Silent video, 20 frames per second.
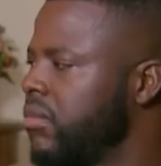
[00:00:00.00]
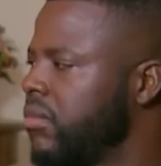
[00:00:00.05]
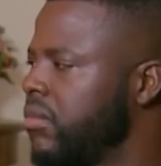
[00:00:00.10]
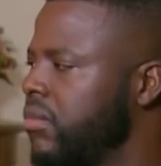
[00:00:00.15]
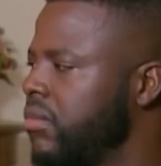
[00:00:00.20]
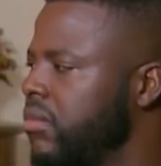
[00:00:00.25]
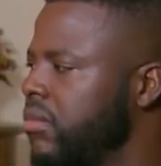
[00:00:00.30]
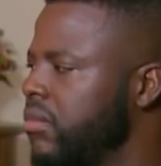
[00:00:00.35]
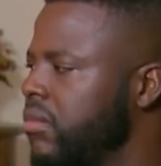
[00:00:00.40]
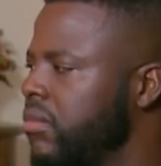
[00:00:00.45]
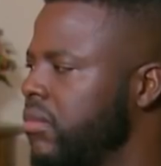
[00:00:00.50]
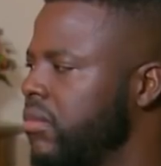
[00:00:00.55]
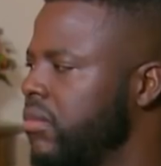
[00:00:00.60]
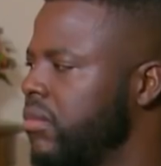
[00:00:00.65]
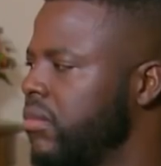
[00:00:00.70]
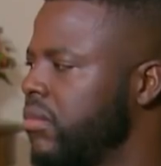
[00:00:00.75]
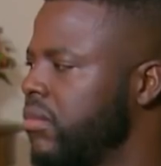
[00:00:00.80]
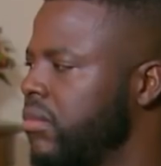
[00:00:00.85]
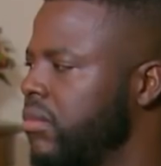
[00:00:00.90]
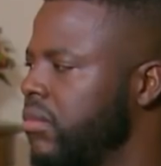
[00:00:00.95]

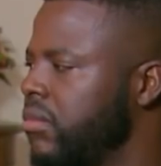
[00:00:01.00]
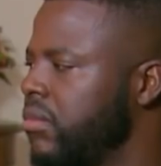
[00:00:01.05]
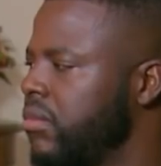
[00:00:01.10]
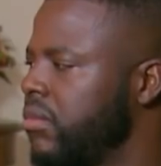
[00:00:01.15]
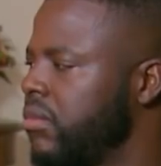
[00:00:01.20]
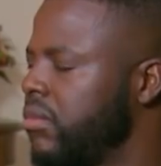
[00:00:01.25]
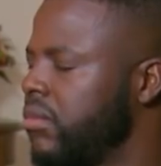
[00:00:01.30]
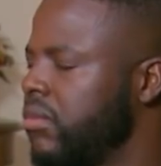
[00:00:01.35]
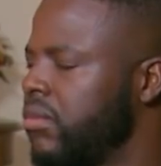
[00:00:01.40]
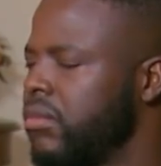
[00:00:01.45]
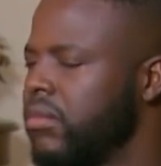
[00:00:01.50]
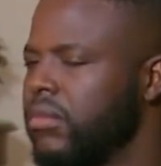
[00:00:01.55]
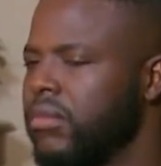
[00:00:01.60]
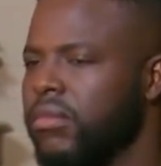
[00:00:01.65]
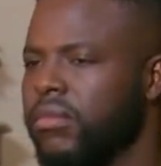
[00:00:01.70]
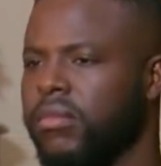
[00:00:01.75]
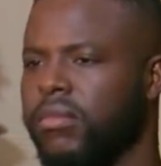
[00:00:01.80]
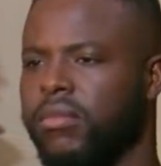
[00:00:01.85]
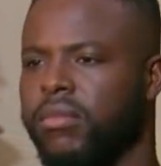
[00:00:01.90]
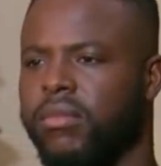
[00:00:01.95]

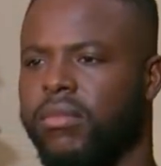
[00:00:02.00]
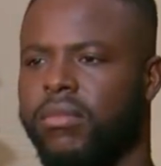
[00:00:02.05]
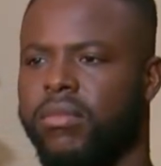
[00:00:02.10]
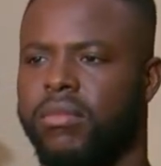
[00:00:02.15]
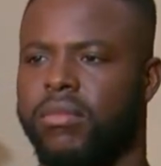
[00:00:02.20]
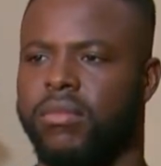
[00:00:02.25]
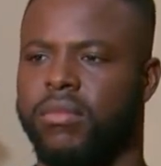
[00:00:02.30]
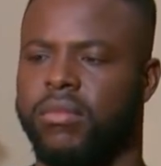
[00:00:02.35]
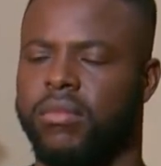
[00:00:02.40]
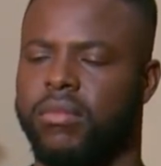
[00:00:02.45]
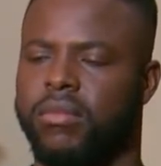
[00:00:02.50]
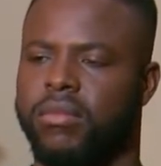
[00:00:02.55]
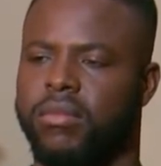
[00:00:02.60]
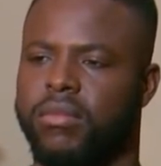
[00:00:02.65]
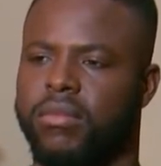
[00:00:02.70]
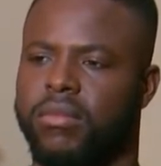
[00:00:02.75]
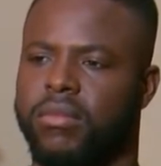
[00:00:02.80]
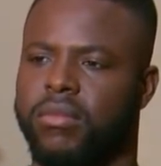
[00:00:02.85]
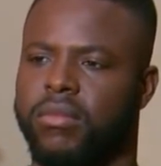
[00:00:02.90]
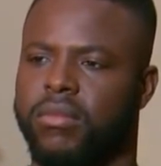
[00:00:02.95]

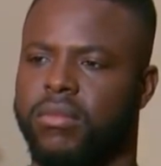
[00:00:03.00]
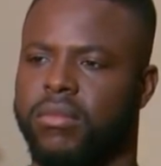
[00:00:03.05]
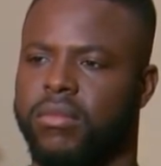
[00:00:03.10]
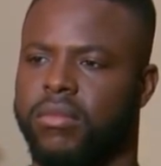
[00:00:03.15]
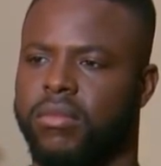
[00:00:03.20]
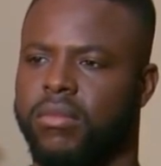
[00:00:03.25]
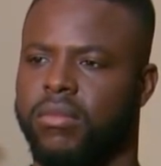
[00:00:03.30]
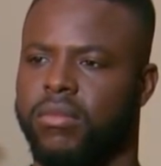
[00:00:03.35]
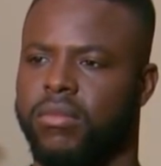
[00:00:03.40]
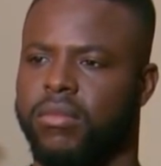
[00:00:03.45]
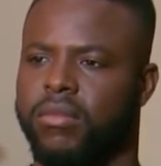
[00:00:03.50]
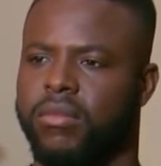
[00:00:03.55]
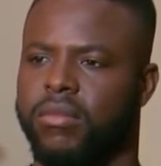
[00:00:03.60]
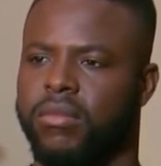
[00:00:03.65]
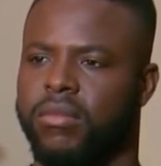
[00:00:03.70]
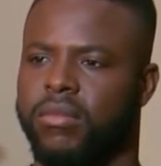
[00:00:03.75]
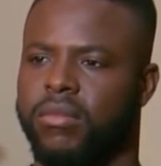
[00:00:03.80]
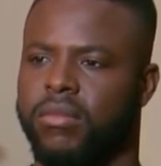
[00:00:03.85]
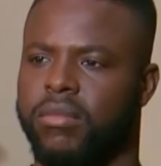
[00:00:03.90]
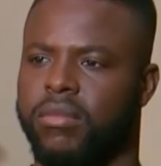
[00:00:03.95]

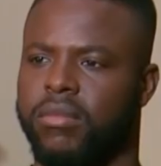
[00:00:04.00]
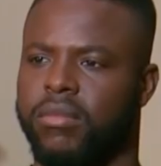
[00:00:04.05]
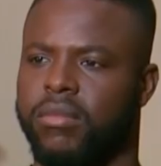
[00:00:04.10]
[no speech]